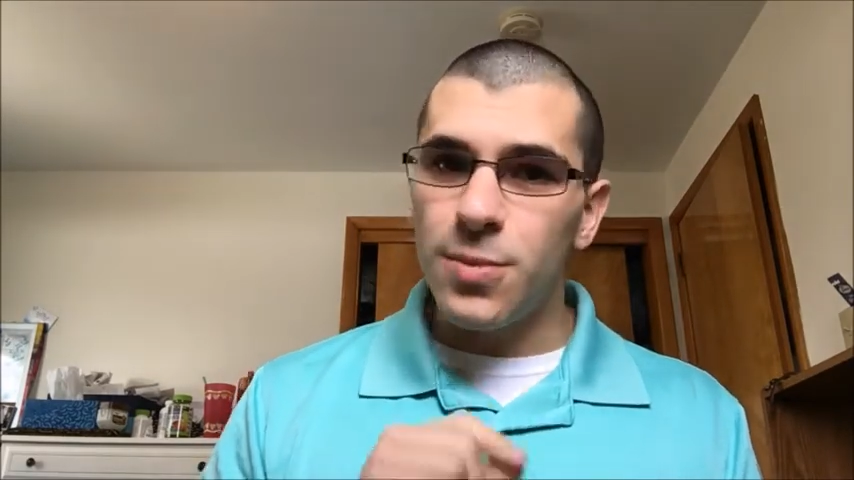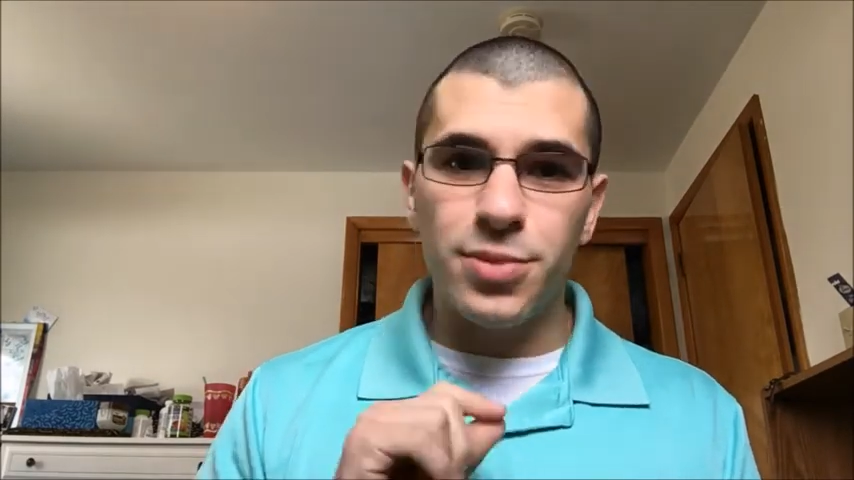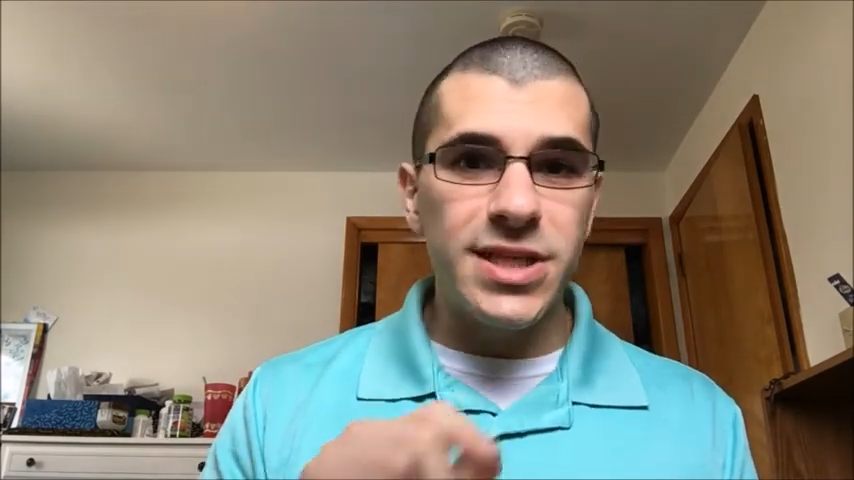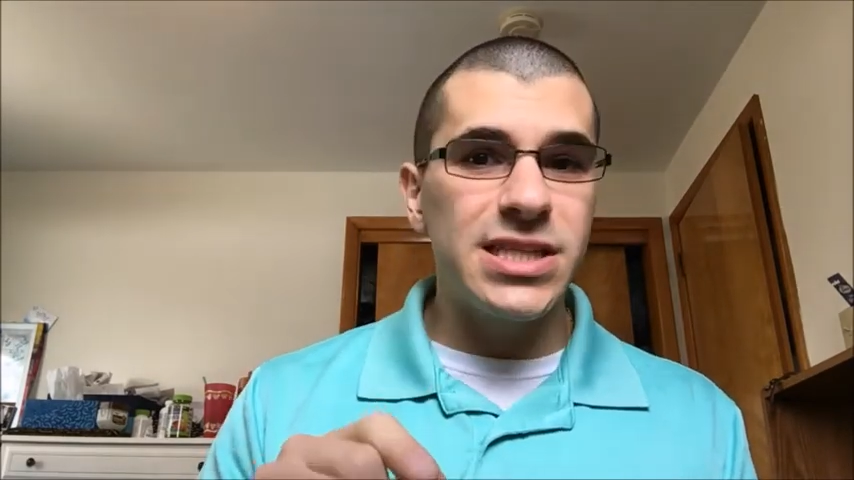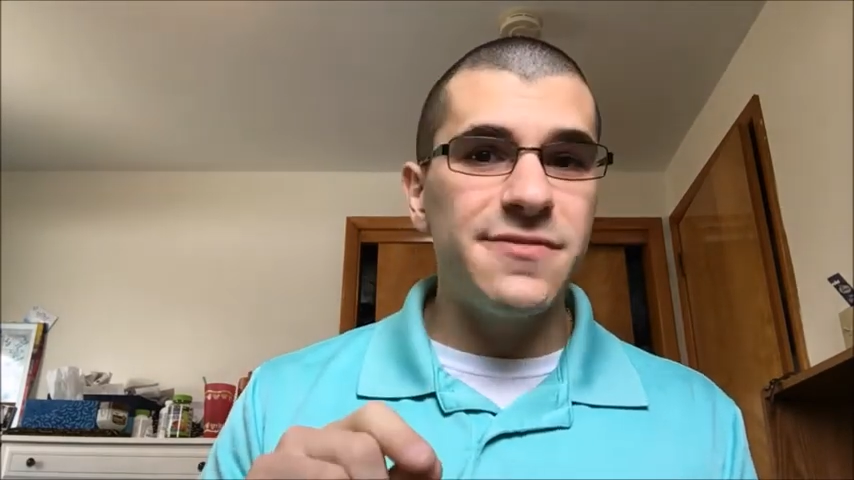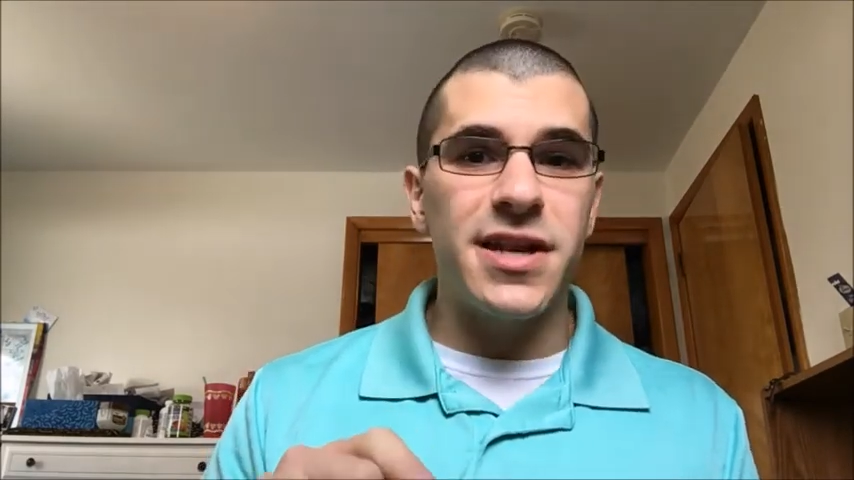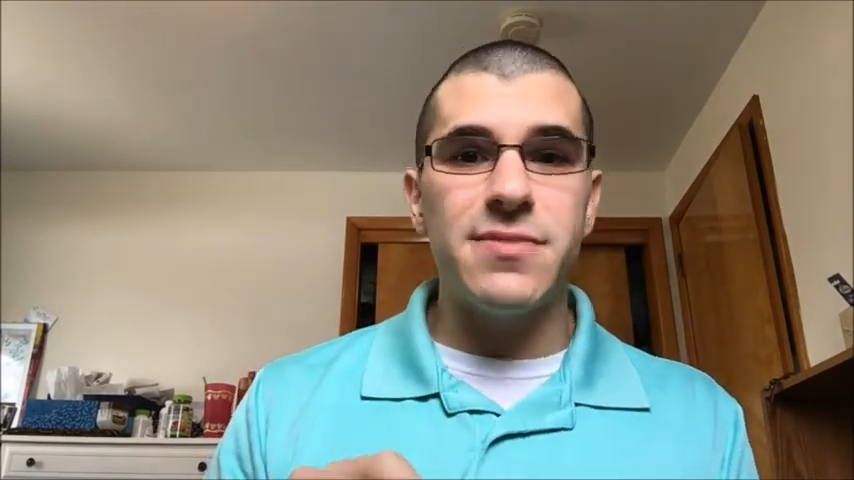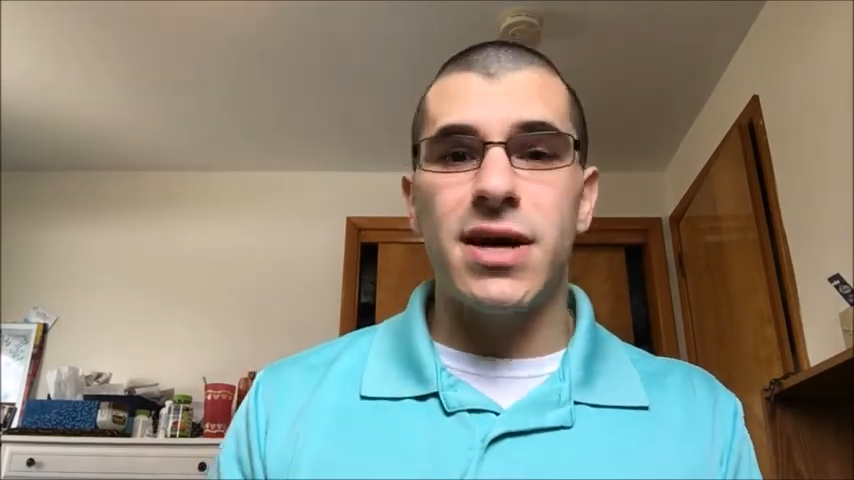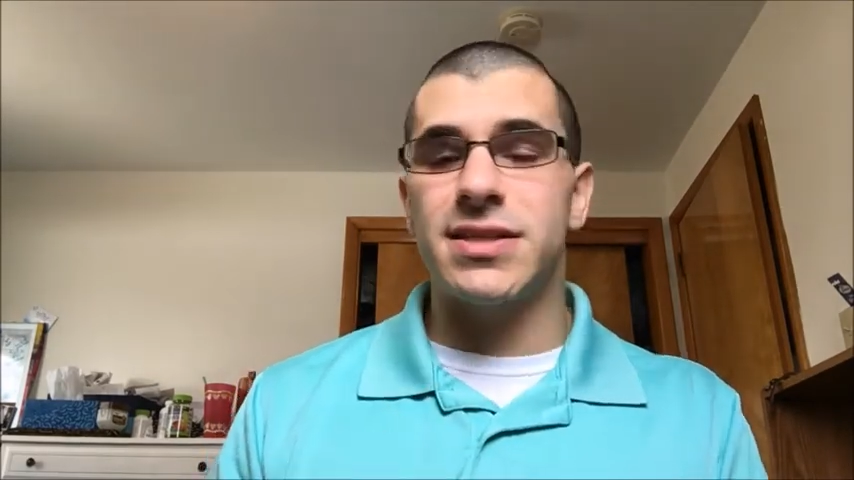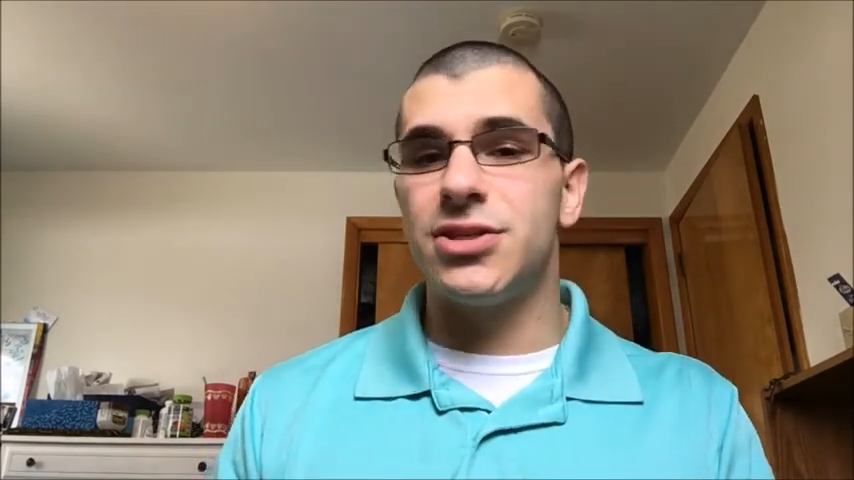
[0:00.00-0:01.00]
Please leave
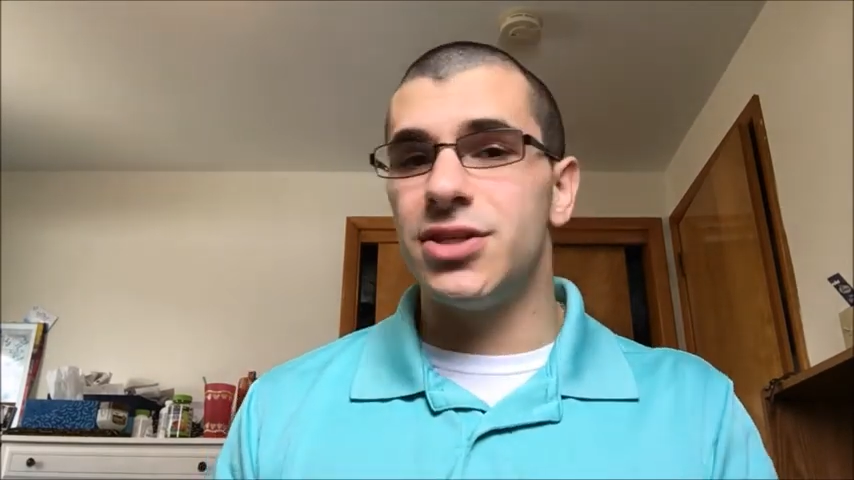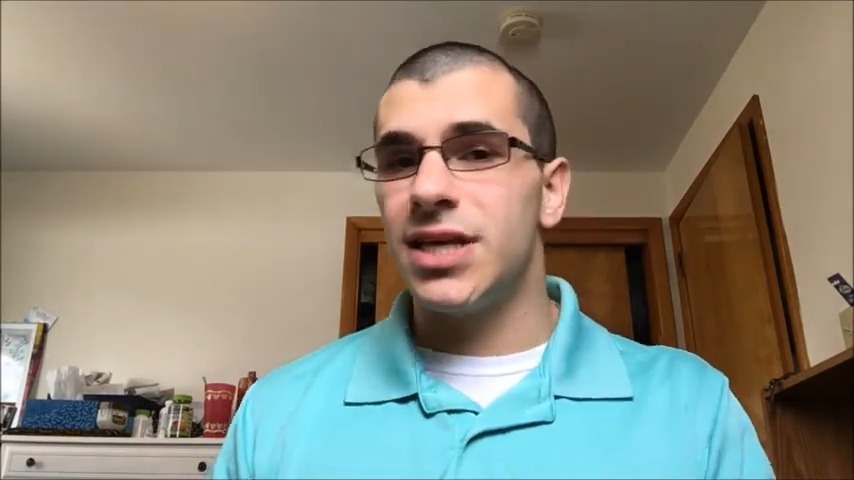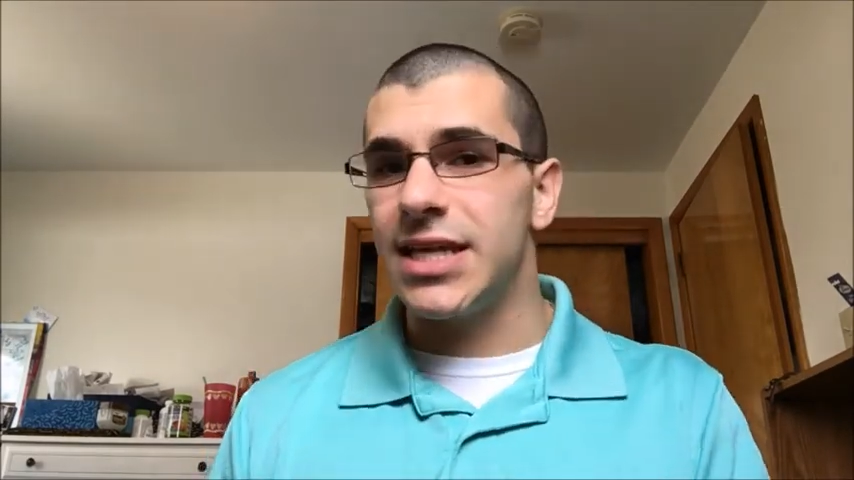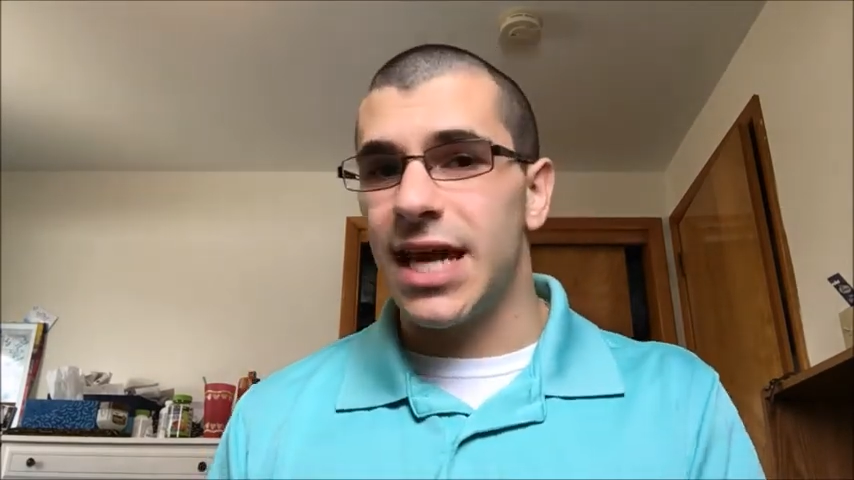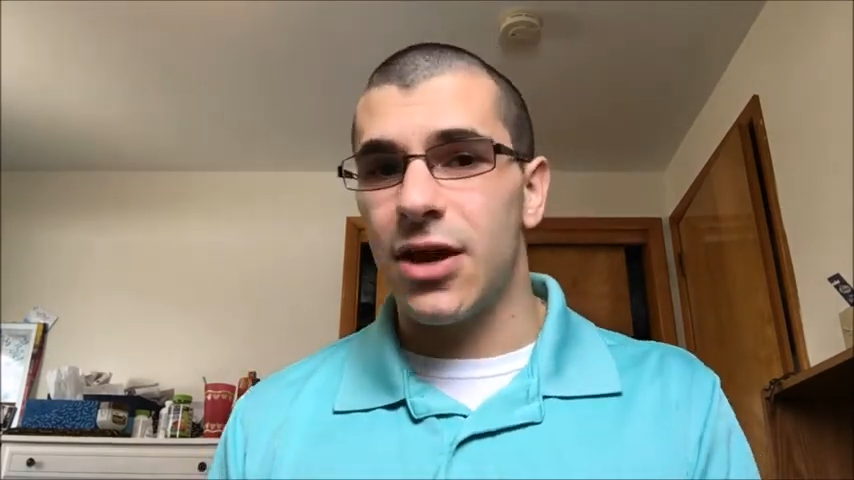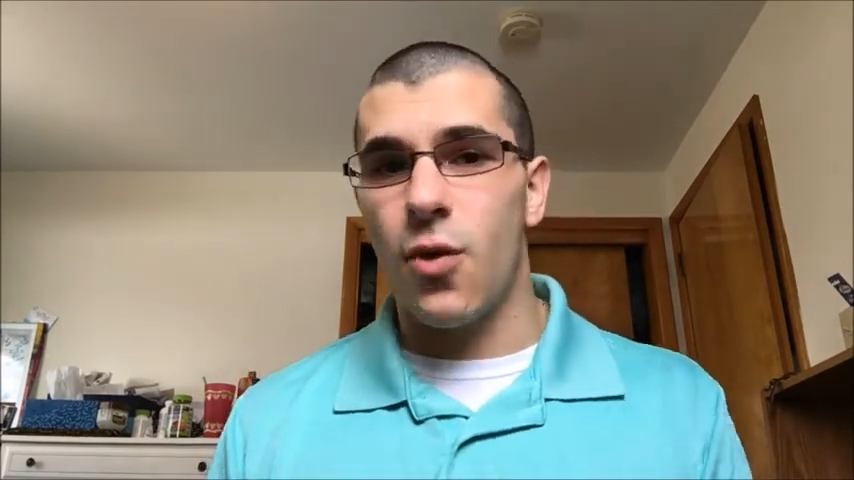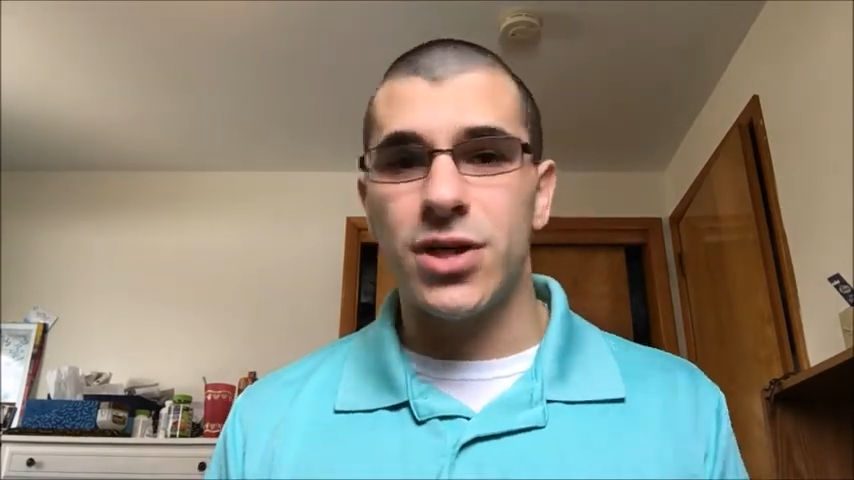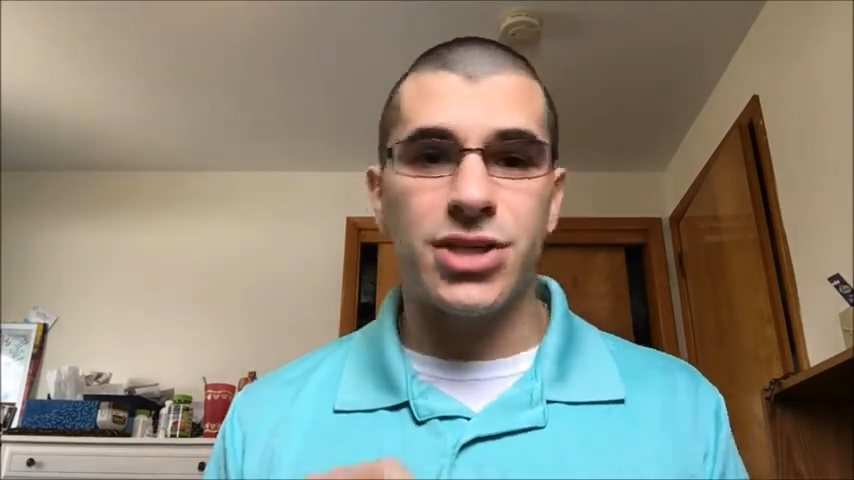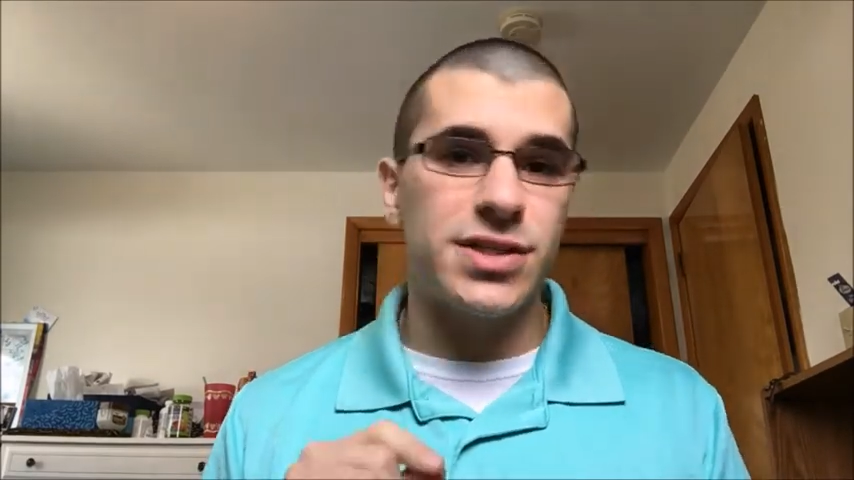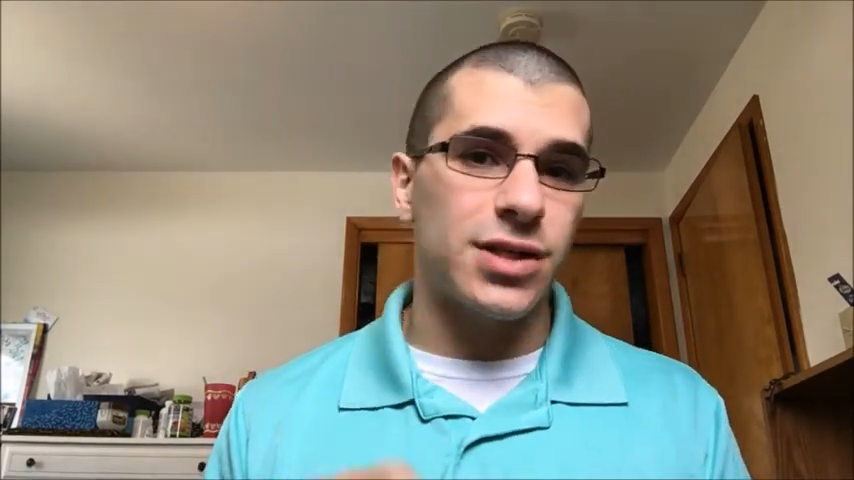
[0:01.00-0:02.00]
any messages, any
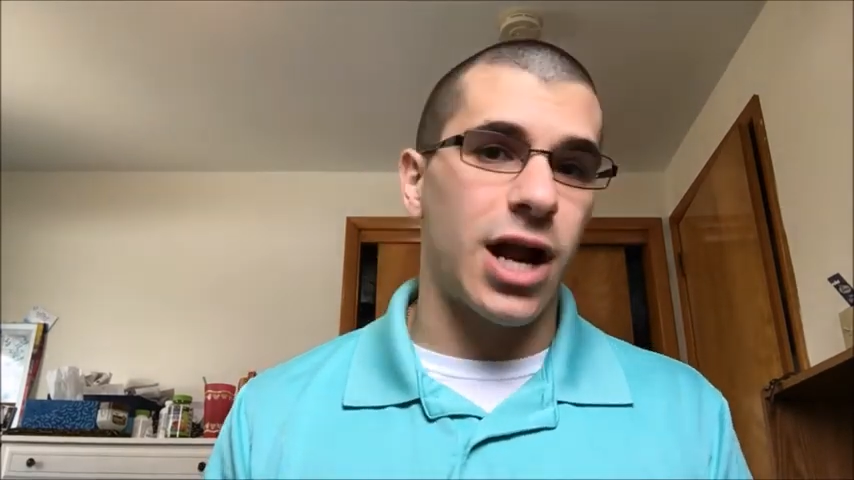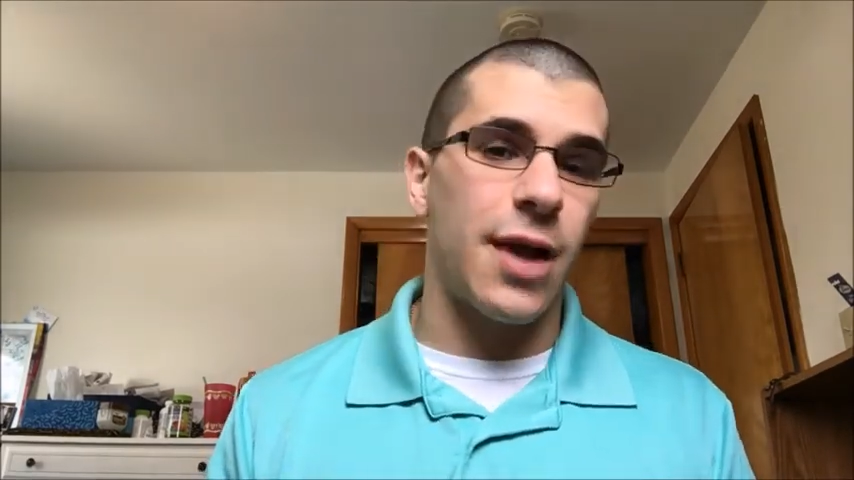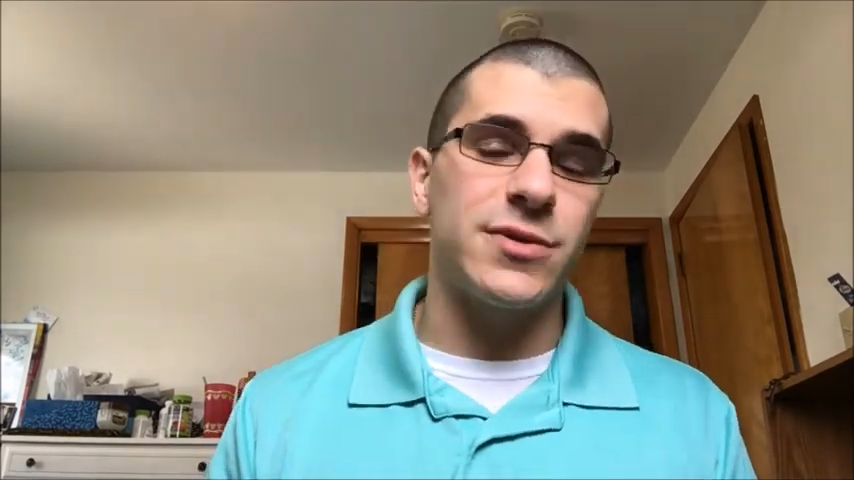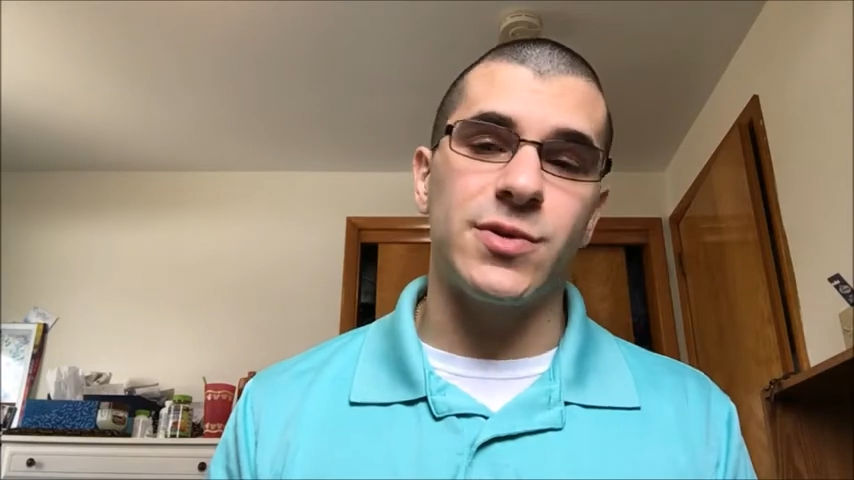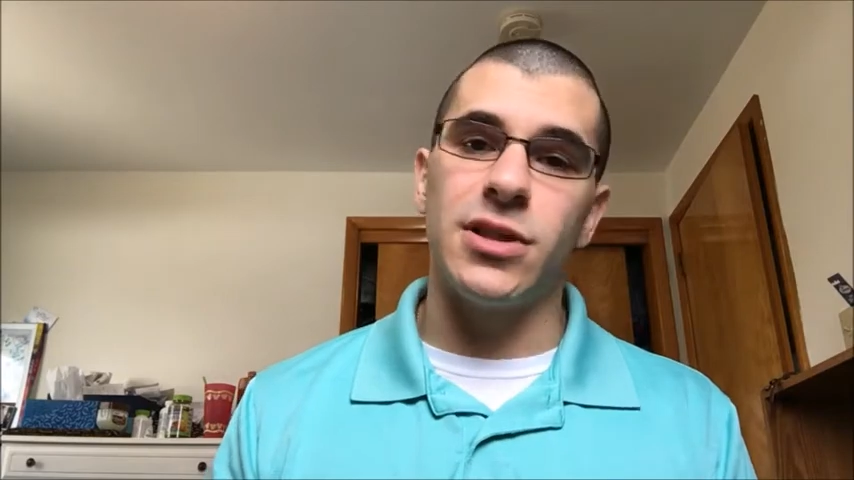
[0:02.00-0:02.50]
questions or comments.